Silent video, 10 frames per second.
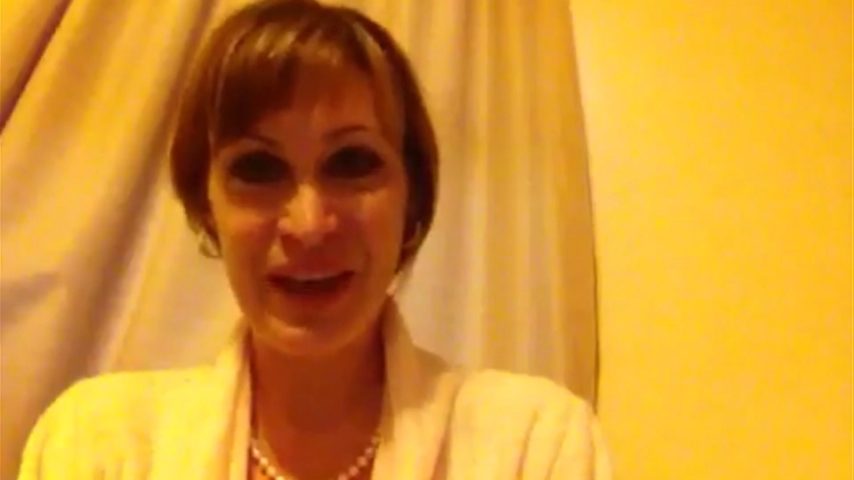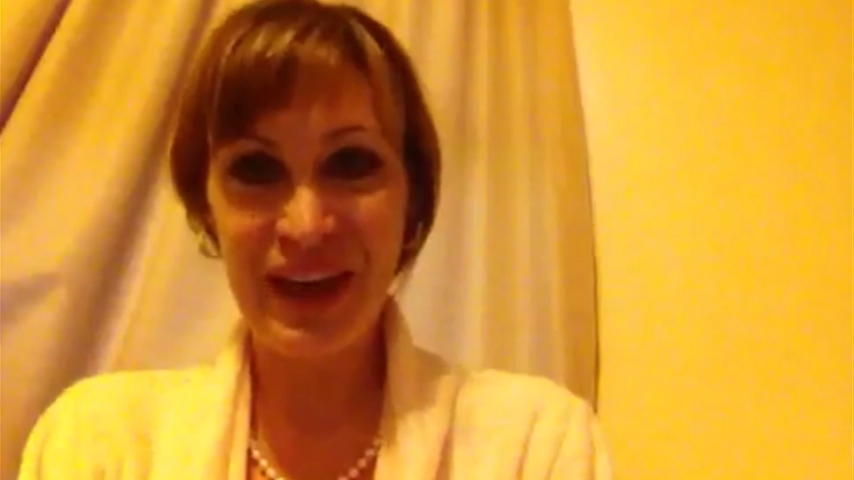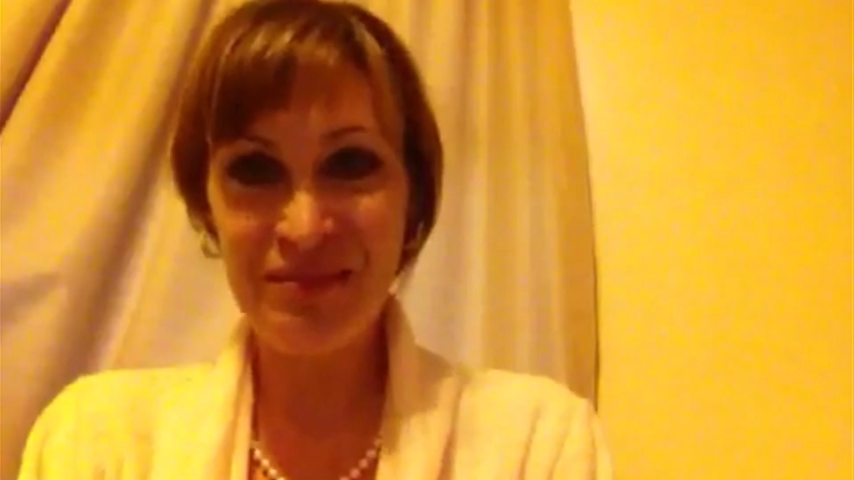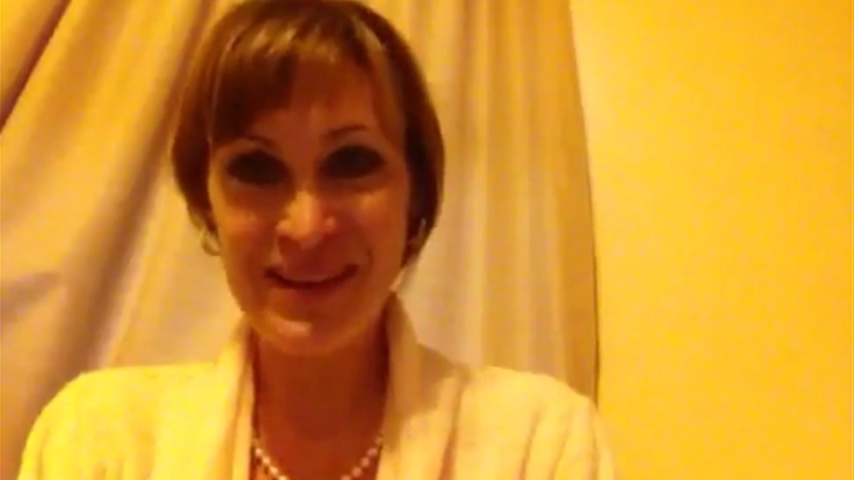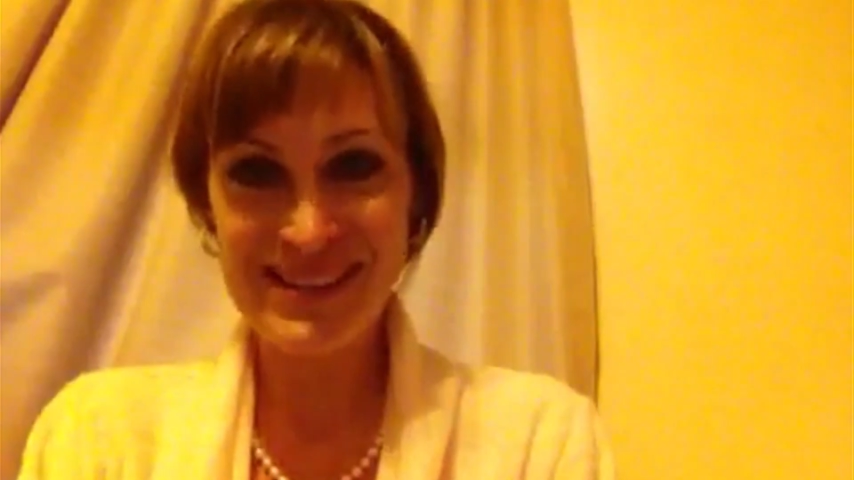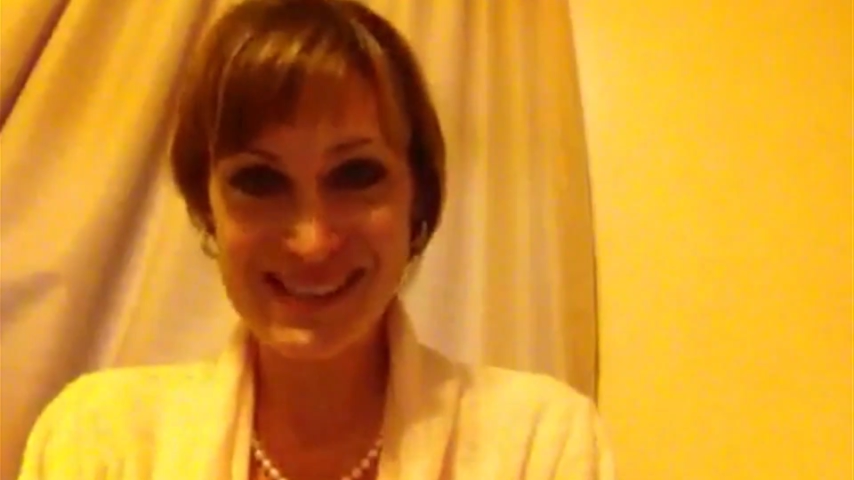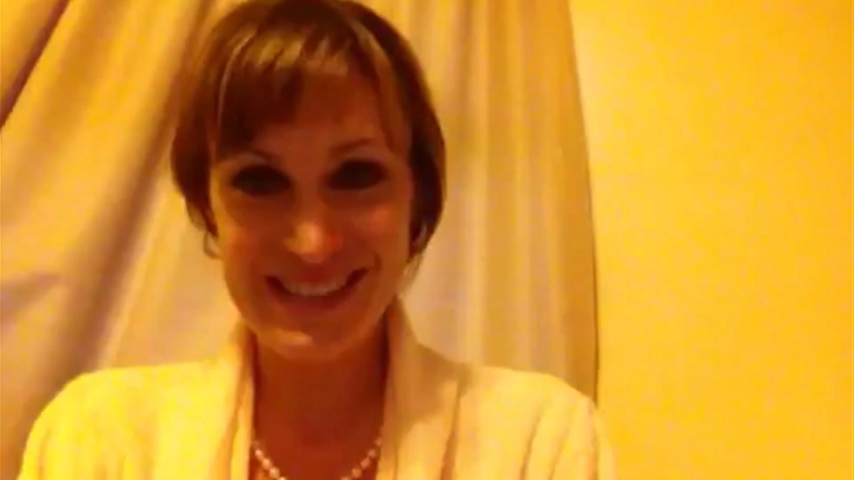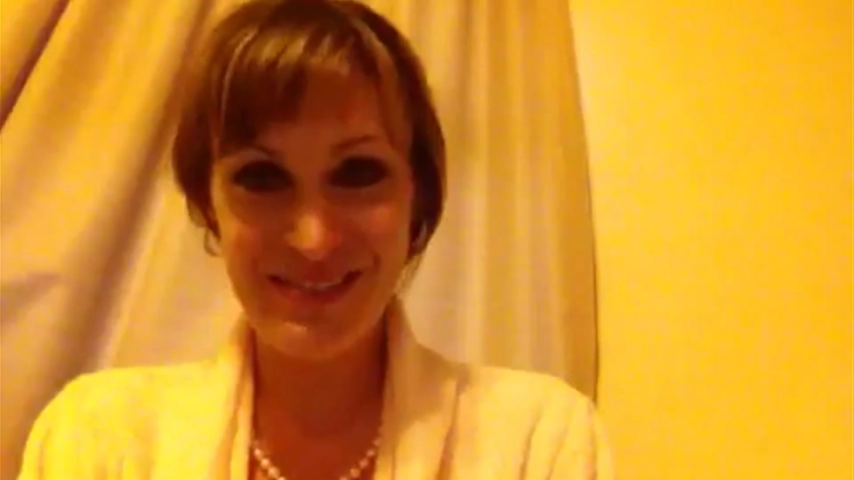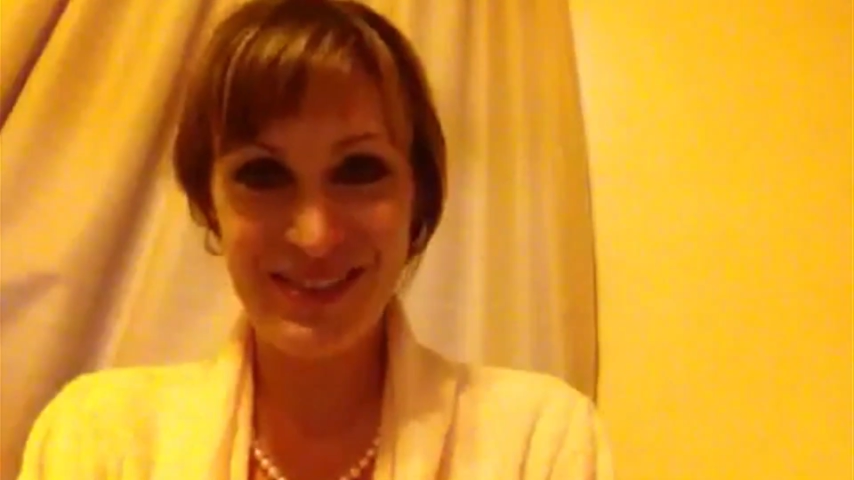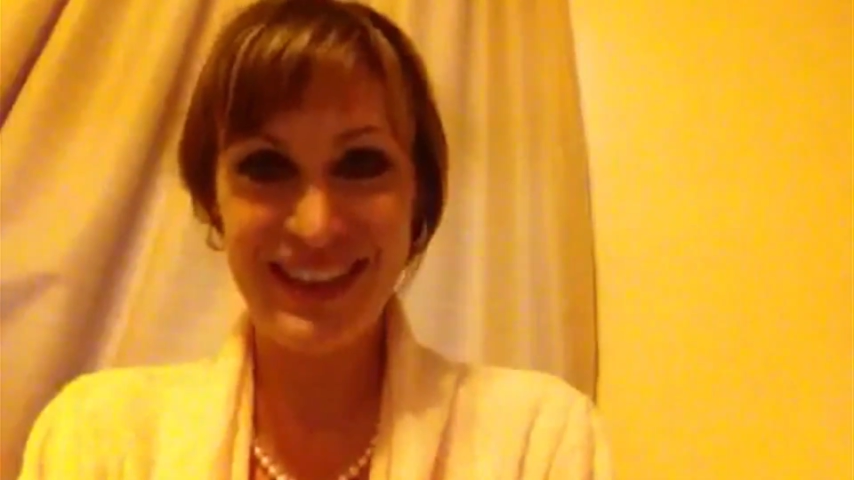have my
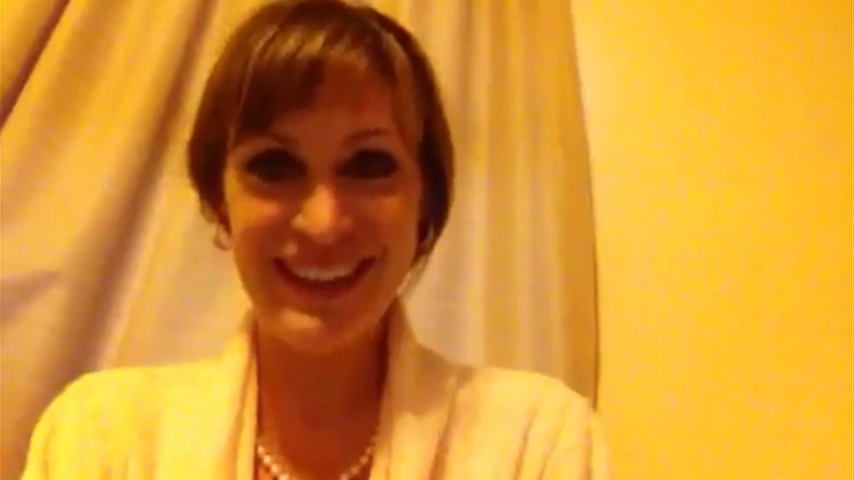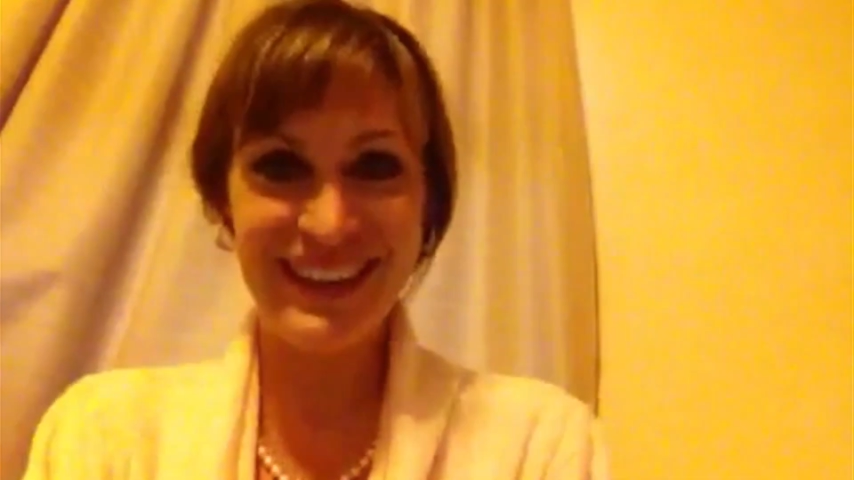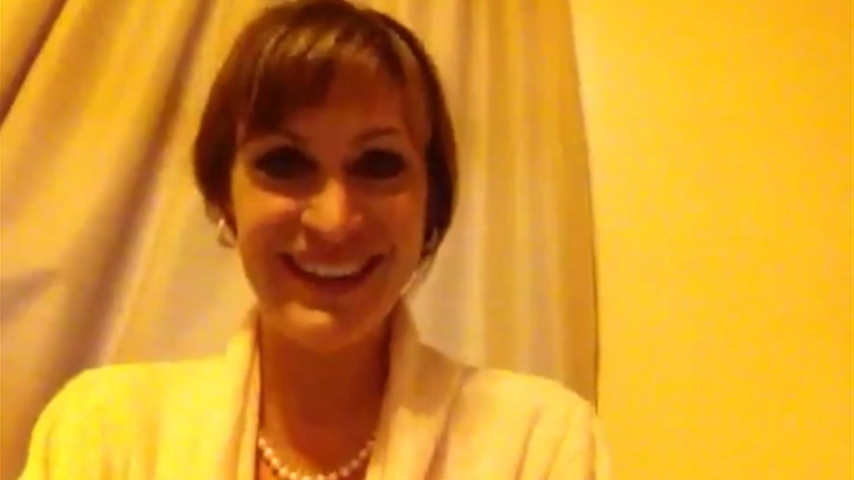CV,